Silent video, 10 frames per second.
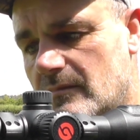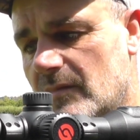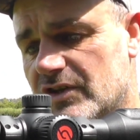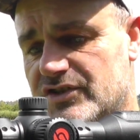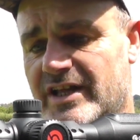
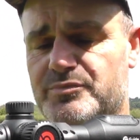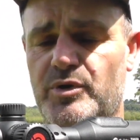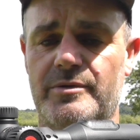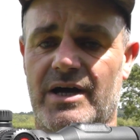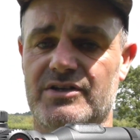So that's
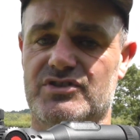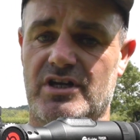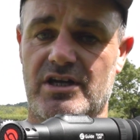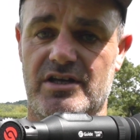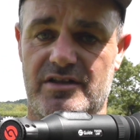pretty much
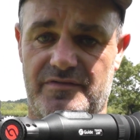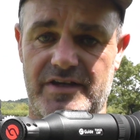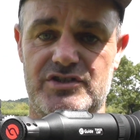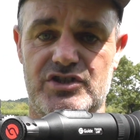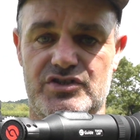the
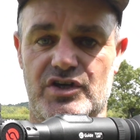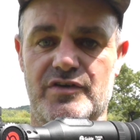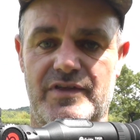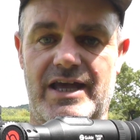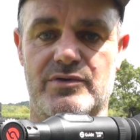features
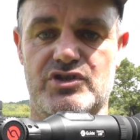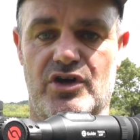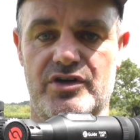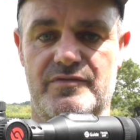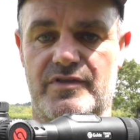of the
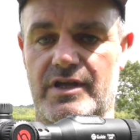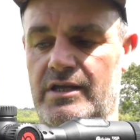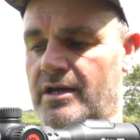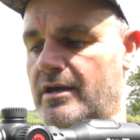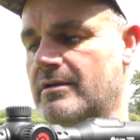outside of
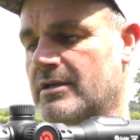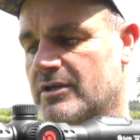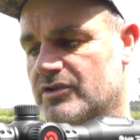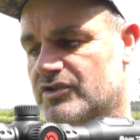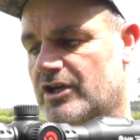the
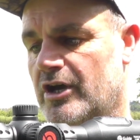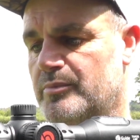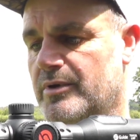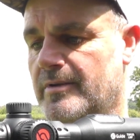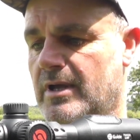scope.
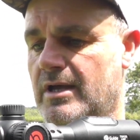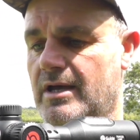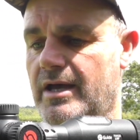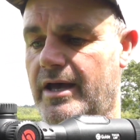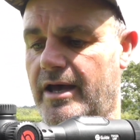
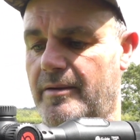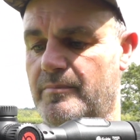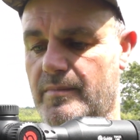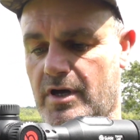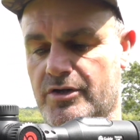
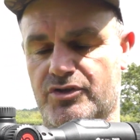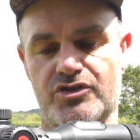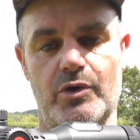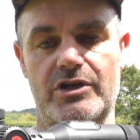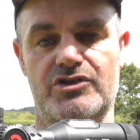I'll
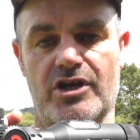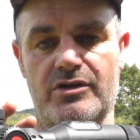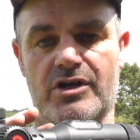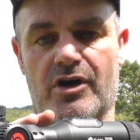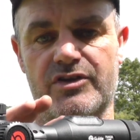just quickly show
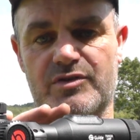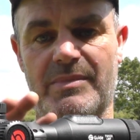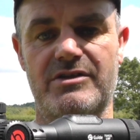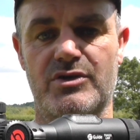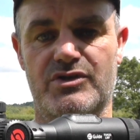you guys the
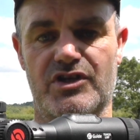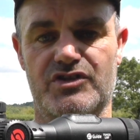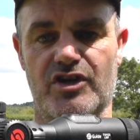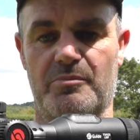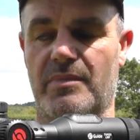menu
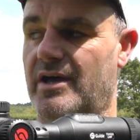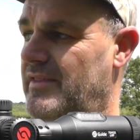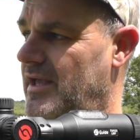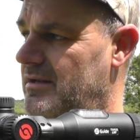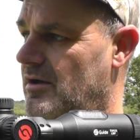system, and
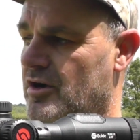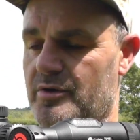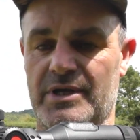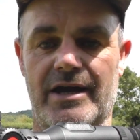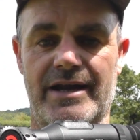then I'm going to
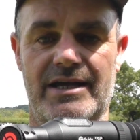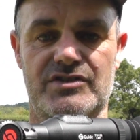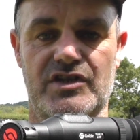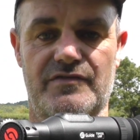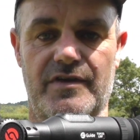be going out
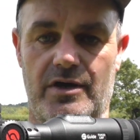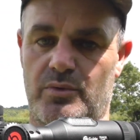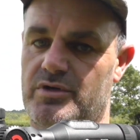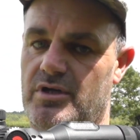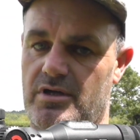into the
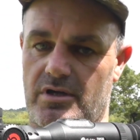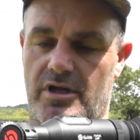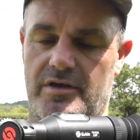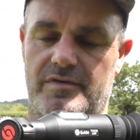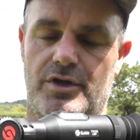field and
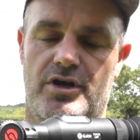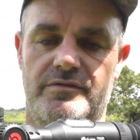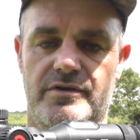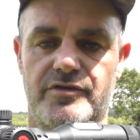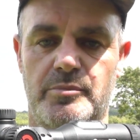hopefully knock
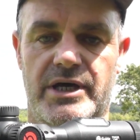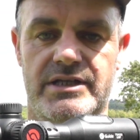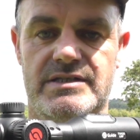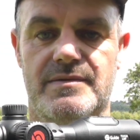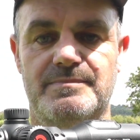over a few bunnies.